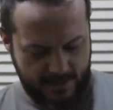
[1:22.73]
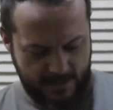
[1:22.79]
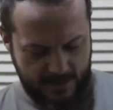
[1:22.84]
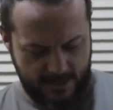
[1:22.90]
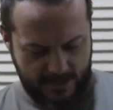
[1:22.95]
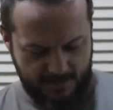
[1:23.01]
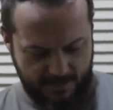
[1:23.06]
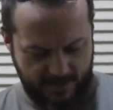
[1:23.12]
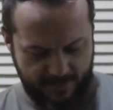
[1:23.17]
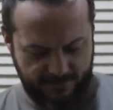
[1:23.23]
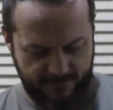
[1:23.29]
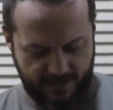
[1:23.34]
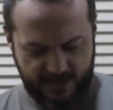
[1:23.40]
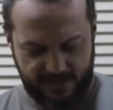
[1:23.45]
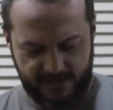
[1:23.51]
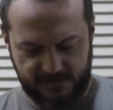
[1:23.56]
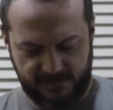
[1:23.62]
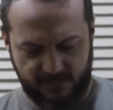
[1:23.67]
I've
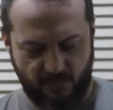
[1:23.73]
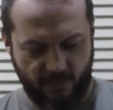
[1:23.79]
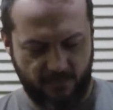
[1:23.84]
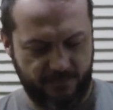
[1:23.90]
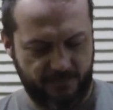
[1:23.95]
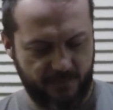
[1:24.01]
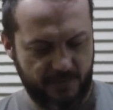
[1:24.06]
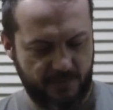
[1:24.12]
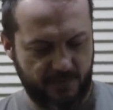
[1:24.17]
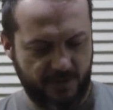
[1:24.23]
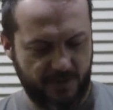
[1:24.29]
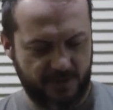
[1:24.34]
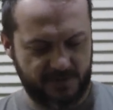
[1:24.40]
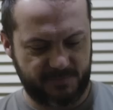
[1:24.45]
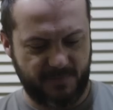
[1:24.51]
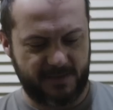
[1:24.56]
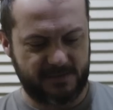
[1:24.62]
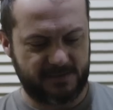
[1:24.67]
had this for a few
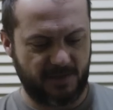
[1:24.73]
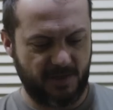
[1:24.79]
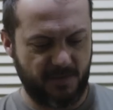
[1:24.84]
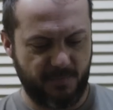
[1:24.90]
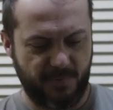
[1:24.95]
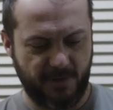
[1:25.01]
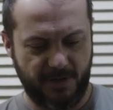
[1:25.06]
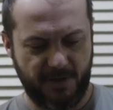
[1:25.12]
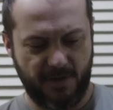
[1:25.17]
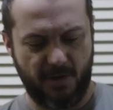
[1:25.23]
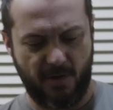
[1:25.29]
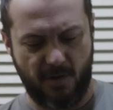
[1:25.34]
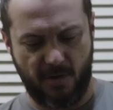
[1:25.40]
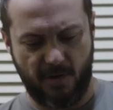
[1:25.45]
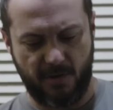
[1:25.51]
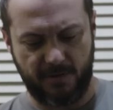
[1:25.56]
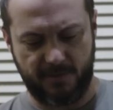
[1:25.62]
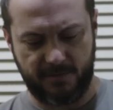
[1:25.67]
years. Basically you put it
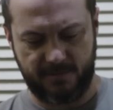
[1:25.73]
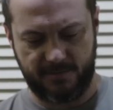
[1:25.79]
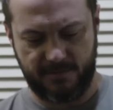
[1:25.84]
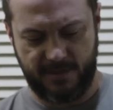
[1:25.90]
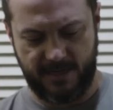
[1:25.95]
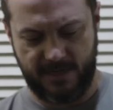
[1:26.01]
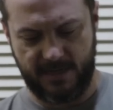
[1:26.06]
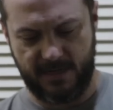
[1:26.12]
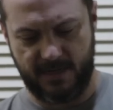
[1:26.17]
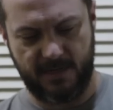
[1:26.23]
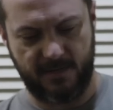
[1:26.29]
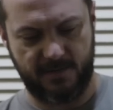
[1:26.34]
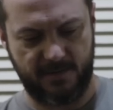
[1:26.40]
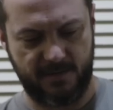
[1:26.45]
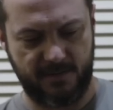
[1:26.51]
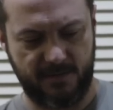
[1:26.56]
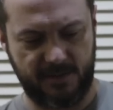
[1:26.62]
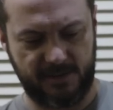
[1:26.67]
on and
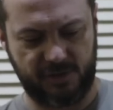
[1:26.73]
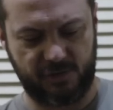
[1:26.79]
the